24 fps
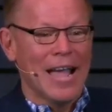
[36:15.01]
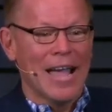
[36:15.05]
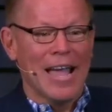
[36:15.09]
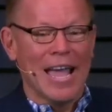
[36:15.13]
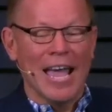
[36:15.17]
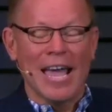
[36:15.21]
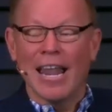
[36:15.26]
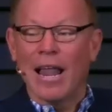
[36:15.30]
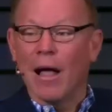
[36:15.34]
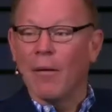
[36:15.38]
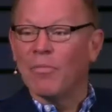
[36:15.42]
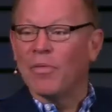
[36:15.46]

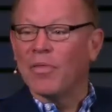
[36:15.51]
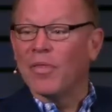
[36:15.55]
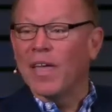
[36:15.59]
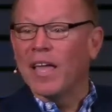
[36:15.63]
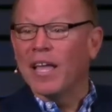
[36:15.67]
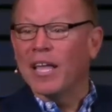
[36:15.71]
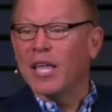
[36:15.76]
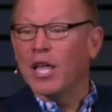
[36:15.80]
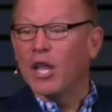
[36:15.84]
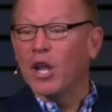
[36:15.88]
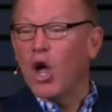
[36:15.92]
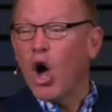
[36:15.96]
And I'm
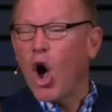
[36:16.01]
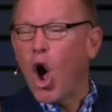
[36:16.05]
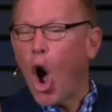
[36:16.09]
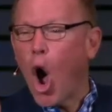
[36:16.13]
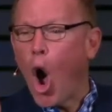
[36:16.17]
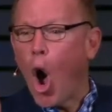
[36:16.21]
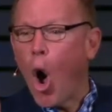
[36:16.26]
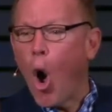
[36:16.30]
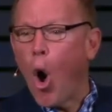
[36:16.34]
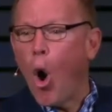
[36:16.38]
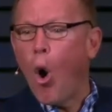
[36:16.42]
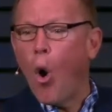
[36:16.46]
thinking,
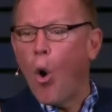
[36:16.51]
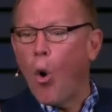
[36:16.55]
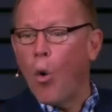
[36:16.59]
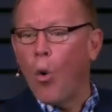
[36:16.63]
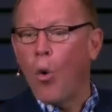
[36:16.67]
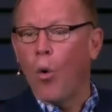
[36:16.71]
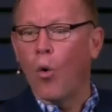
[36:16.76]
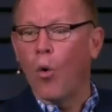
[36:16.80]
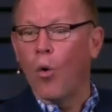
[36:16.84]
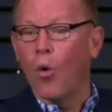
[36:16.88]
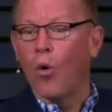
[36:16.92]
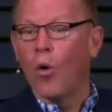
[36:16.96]

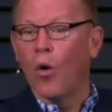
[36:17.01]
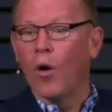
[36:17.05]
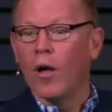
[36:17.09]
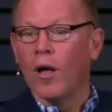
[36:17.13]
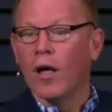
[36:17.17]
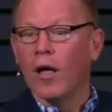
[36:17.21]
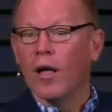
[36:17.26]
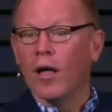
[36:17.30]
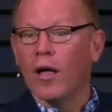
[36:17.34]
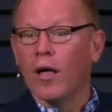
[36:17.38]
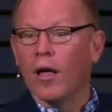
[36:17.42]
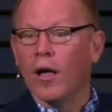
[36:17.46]
oh,
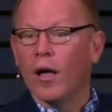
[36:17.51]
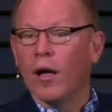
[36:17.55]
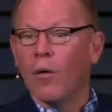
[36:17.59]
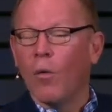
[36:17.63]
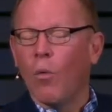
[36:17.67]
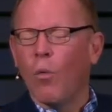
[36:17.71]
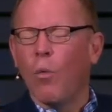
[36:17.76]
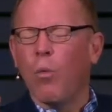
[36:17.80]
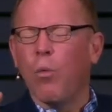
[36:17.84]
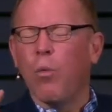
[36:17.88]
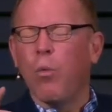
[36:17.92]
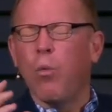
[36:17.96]

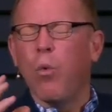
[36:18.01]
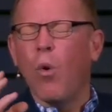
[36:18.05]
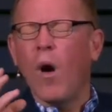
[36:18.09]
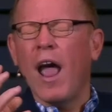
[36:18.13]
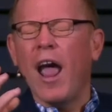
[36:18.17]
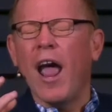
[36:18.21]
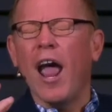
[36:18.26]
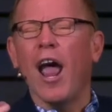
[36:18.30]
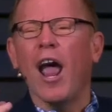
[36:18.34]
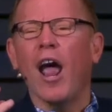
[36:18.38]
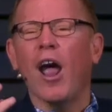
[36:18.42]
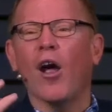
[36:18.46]

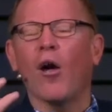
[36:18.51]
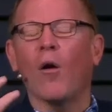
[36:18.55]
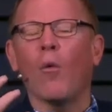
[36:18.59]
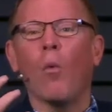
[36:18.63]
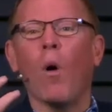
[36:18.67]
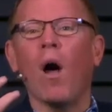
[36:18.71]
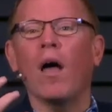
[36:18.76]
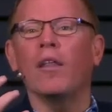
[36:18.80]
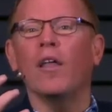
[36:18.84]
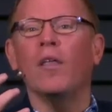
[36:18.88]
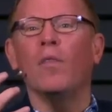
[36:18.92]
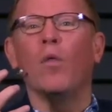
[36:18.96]
where,
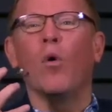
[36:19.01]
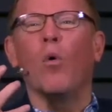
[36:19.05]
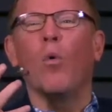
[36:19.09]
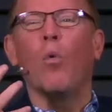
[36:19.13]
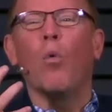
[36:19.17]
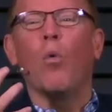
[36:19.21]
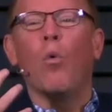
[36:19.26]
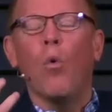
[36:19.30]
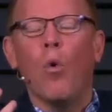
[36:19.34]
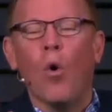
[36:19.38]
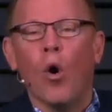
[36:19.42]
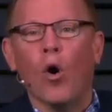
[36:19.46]
what in the
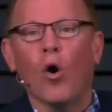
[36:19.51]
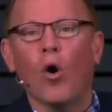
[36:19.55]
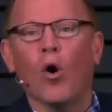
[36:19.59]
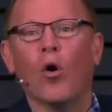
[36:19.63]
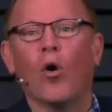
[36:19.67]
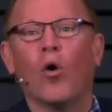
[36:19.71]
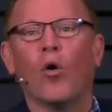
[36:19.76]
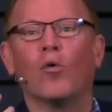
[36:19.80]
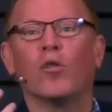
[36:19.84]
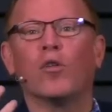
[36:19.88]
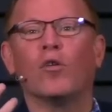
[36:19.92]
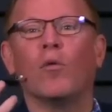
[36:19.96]

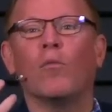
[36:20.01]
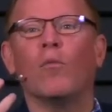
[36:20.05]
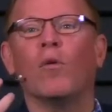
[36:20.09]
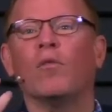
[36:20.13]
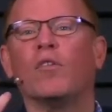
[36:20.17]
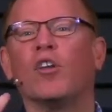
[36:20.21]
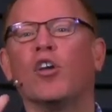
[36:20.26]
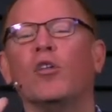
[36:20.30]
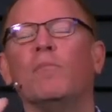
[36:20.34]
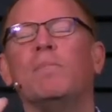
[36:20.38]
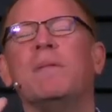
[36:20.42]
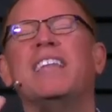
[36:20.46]

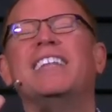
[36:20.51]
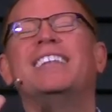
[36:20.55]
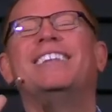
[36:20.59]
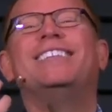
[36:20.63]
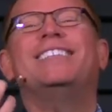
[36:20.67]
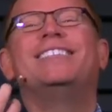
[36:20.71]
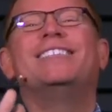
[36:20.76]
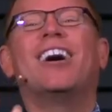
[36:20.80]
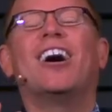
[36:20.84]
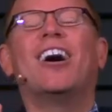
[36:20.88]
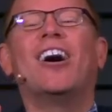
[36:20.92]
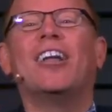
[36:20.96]
world could be
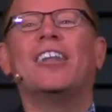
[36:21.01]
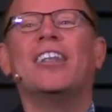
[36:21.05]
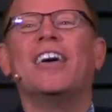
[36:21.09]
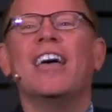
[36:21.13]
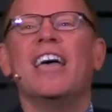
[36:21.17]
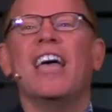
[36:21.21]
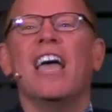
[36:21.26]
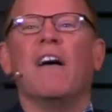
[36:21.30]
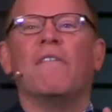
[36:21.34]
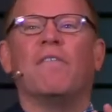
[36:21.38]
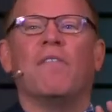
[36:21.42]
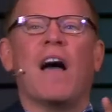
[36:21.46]
done
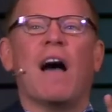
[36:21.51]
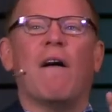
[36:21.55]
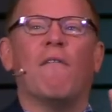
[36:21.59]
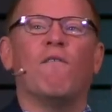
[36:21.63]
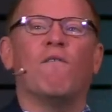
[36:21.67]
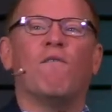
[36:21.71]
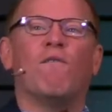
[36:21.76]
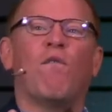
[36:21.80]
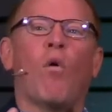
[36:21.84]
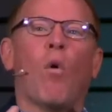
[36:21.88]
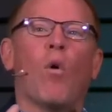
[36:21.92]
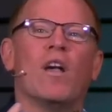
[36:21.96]
if that
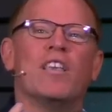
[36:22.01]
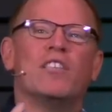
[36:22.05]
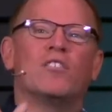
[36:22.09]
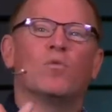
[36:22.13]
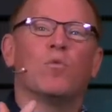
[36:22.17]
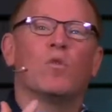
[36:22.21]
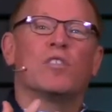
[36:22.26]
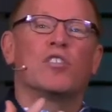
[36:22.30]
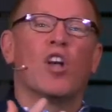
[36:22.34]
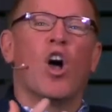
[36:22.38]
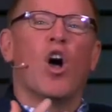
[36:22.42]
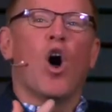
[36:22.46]
voice
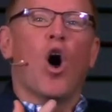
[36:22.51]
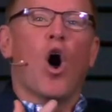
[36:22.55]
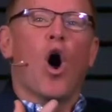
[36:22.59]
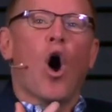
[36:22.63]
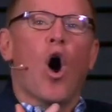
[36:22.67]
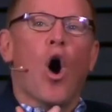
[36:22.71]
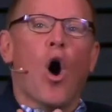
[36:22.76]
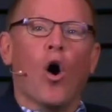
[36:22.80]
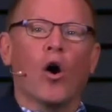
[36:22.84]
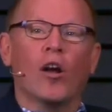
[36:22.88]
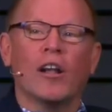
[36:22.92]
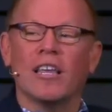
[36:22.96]
was
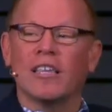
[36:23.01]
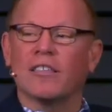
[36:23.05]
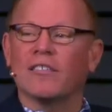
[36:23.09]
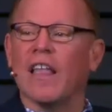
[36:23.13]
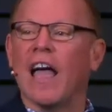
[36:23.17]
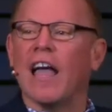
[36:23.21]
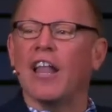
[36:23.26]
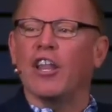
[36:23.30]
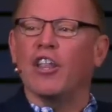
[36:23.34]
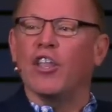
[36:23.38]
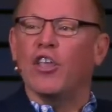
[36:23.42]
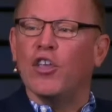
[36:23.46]
harnessed,
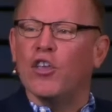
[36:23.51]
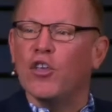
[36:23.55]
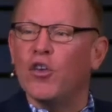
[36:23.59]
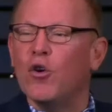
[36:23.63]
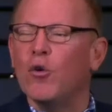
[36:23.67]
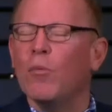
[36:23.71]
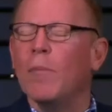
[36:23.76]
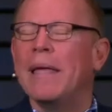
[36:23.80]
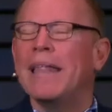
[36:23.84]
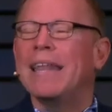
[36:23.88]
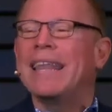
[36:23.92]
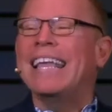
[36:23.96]
that
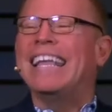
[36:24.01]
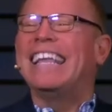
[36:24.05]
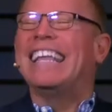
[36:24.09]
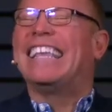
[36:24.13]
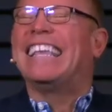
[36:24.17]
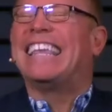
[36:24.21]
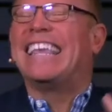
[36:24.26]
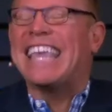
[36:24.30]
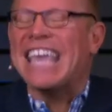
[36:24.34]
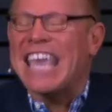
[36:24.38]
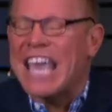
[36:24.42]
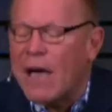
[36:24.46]

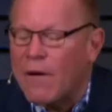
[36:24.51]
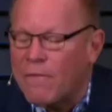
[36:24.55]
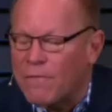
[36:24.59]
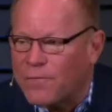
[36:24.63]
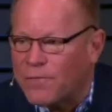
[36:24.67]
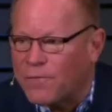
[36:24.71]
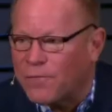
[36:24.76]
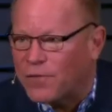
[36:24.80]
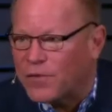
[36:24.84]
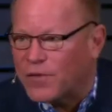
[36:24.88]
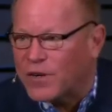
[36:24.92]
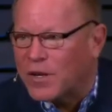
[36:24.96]
human
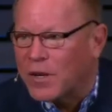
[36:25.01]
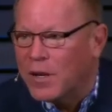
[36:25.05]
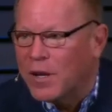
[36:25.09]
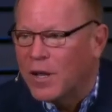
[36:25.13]
gift